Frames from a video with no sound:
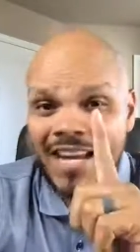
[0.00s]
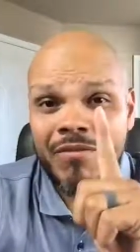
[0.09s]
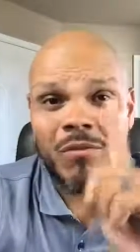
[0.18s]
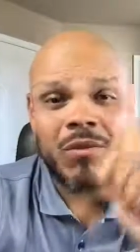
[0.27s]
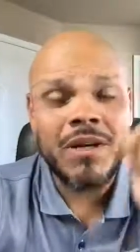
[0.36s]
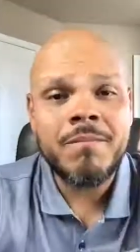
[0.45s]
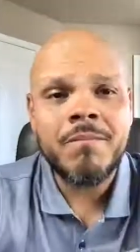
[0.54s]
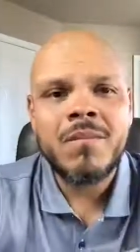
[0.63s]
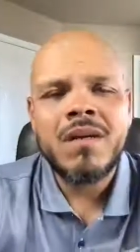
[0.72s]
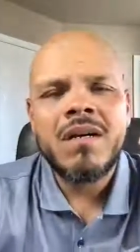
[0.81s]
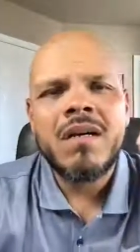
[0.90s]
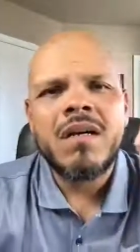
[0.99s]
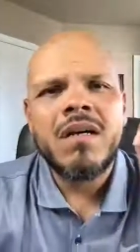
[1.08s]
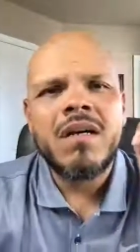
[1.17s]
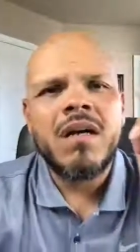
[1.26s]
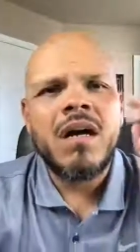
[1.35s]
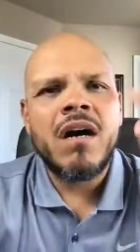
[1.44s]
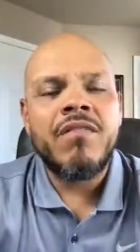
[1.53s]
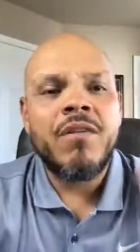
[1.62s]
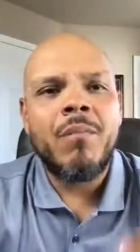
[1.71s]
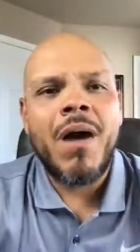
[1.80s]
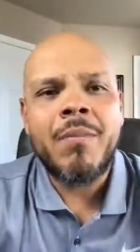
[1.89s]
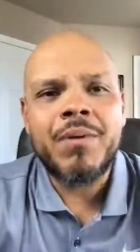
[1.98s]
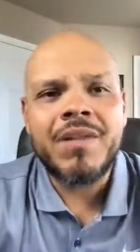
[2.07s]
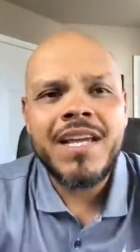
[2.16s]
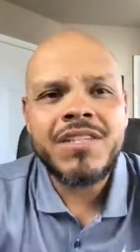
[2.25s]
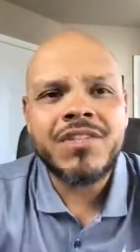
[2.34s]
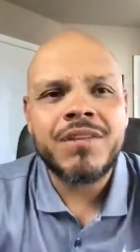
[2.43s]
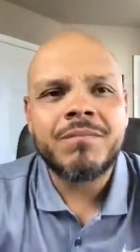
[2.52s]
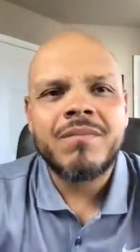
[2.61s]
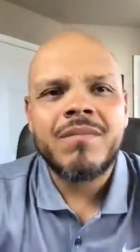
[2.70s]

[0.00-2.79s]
everyone, of the population.